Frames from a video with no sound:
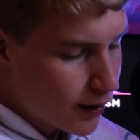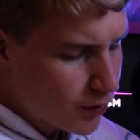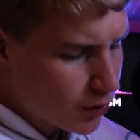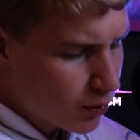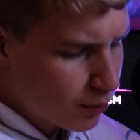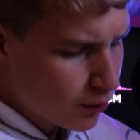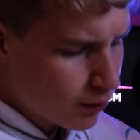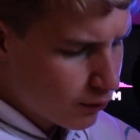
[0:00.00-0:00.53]
at
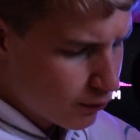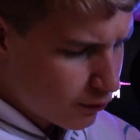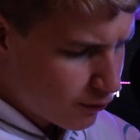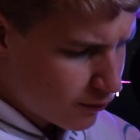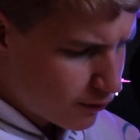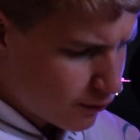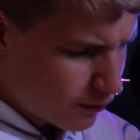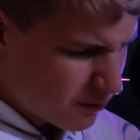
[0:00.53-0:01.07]
number
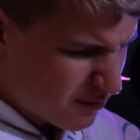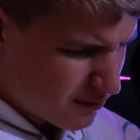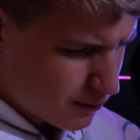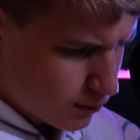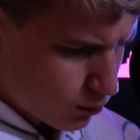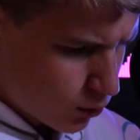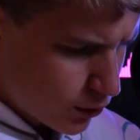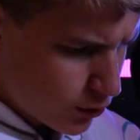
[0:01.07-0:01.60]

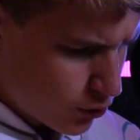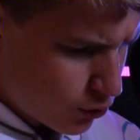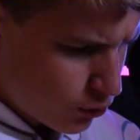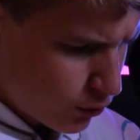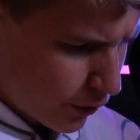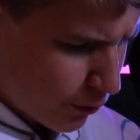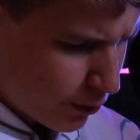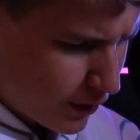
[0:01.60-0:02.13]
1,
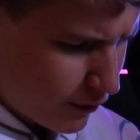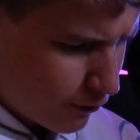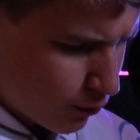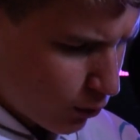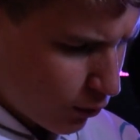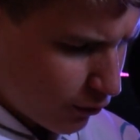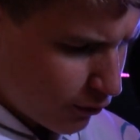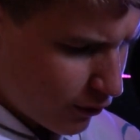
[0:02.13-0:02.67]
2, 3,
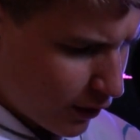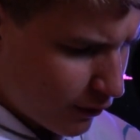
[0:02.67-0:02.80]
4,